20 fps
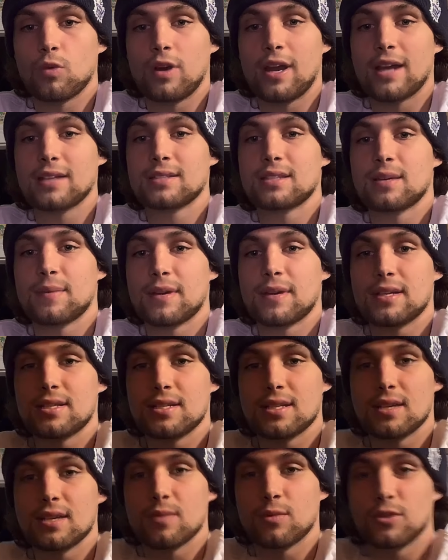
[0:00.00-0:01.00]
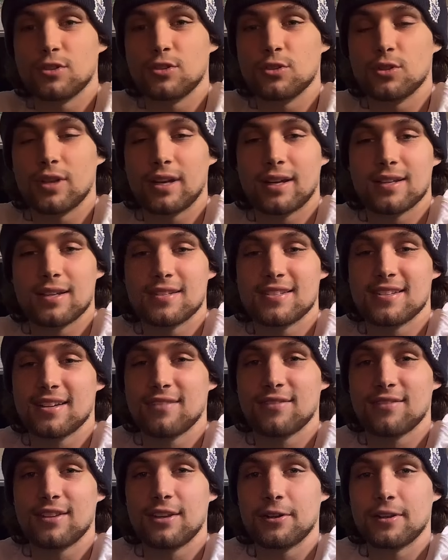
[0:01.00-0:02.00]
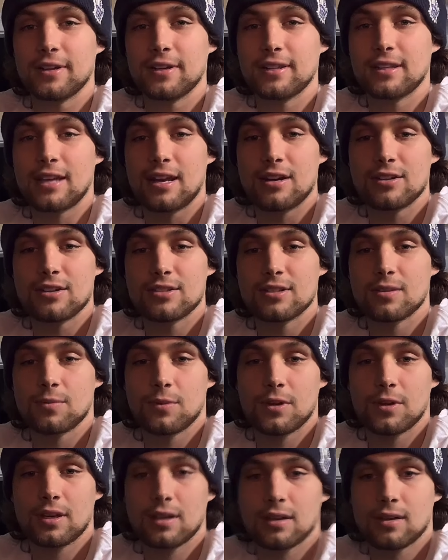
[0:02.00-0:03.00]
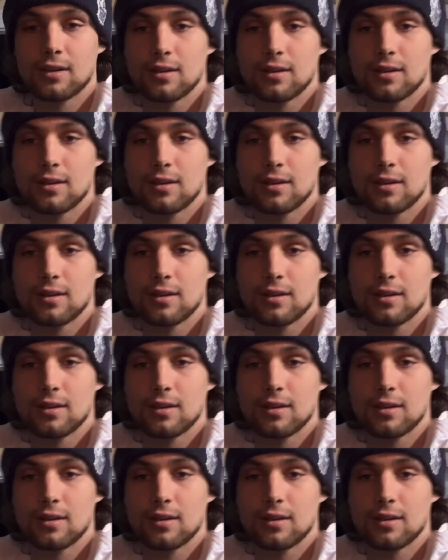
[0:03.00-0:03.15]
when next time I see him, we'll do like a sick video like that or something.